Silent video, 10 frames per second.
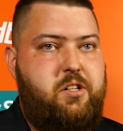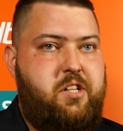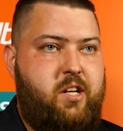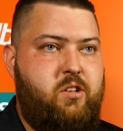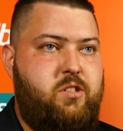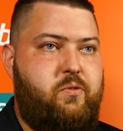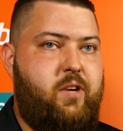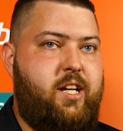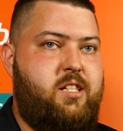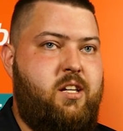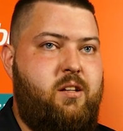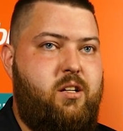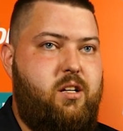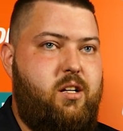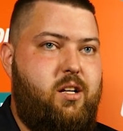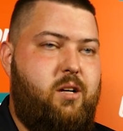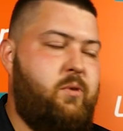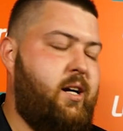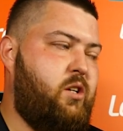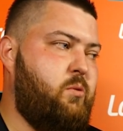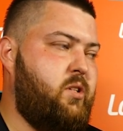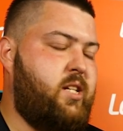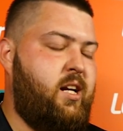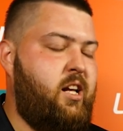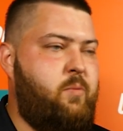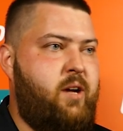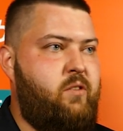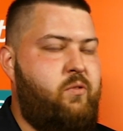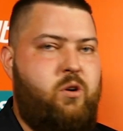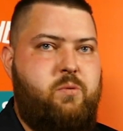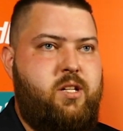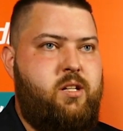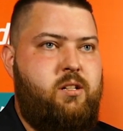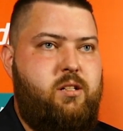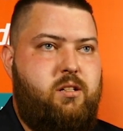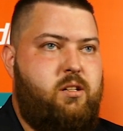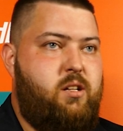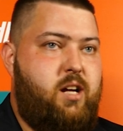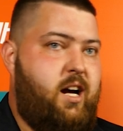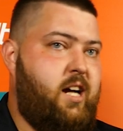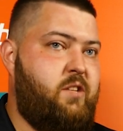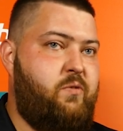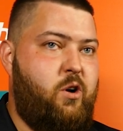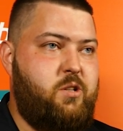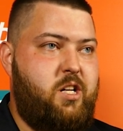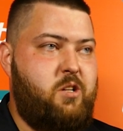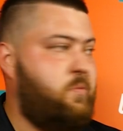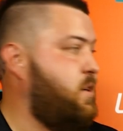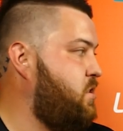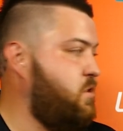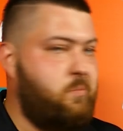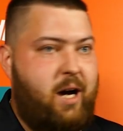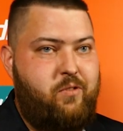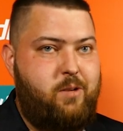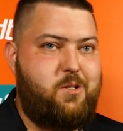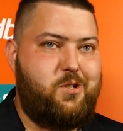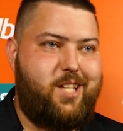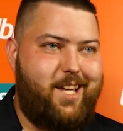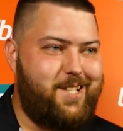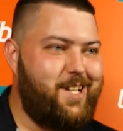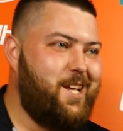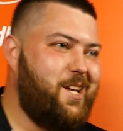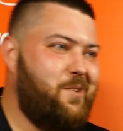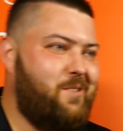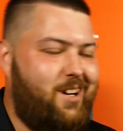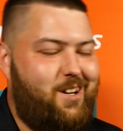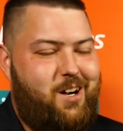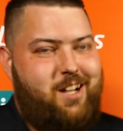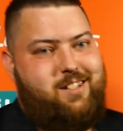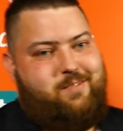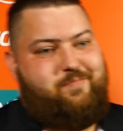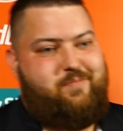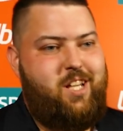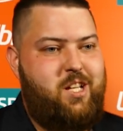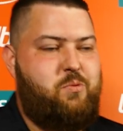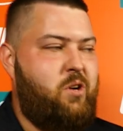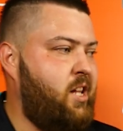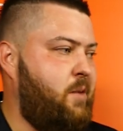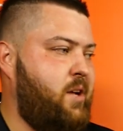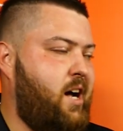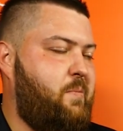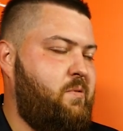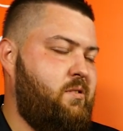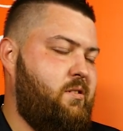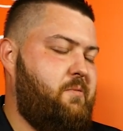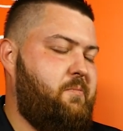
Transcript: Didn't, I flicked it. And that double ten left behind, I thought it was in. I actually thought it was in, I was about to do backflips on stage. But no, it's one of them, it happens.